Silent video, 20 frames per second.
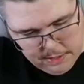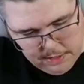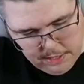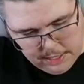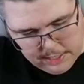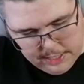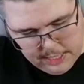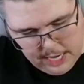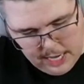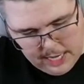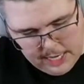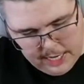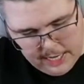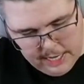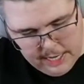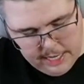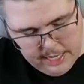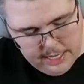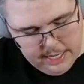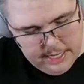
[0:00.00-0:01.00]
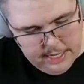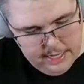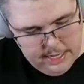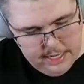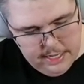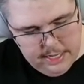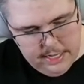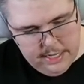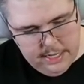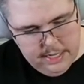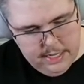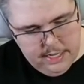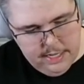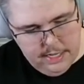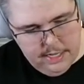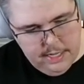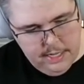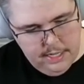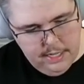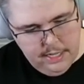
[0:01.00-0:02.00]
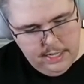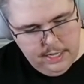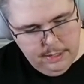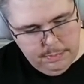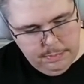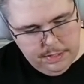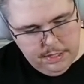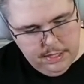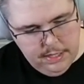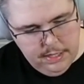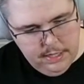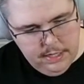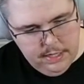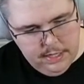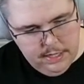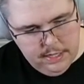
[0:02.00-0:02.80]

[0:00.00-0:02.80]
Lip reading: Do that tiny. Heat up the.